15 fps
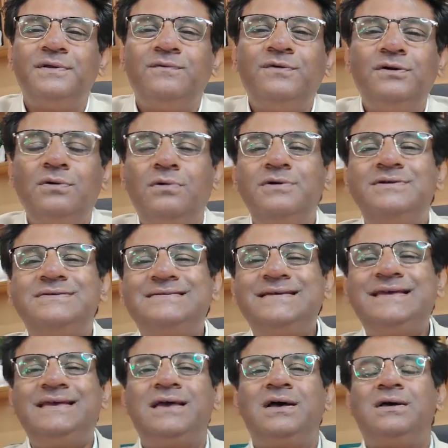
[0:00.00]
We don't
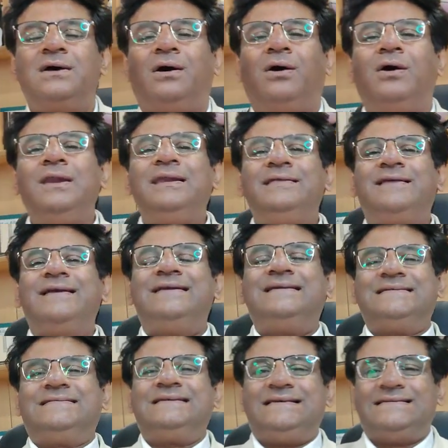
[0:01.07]
see only the
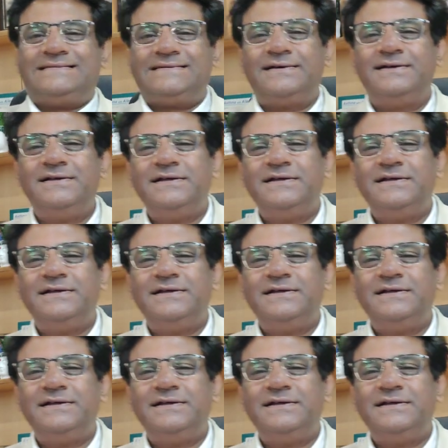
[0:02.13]
disease.